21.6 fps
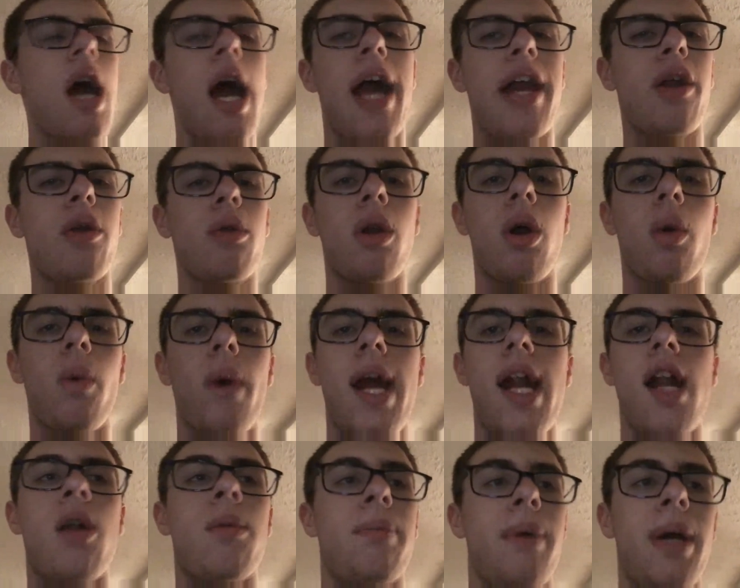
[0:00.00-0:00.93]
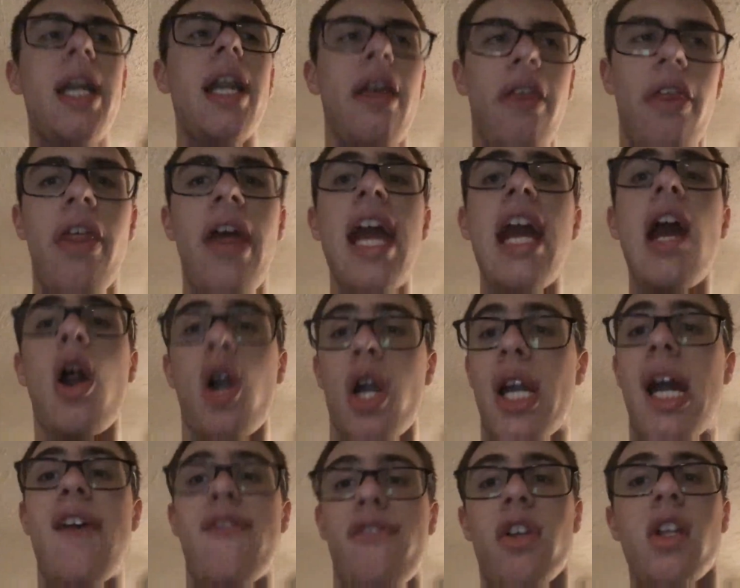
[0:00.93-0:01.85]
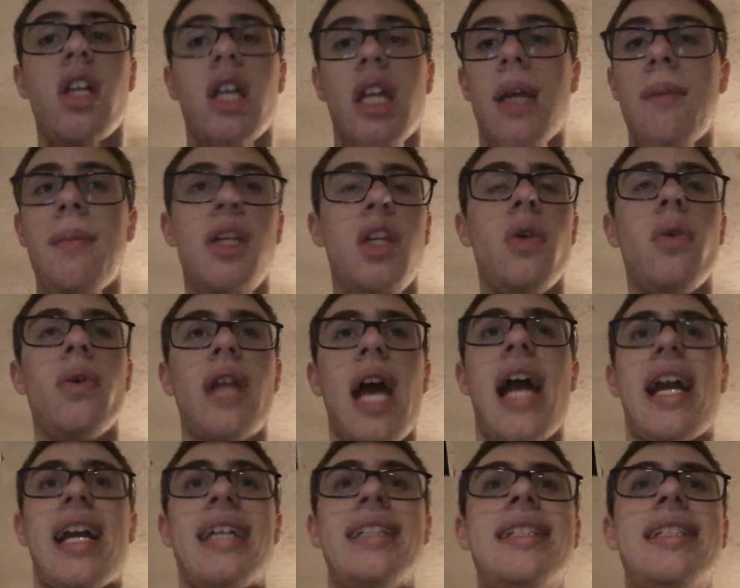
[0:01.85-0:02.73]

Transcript: I don't know where, but they are definitely going to be doing that.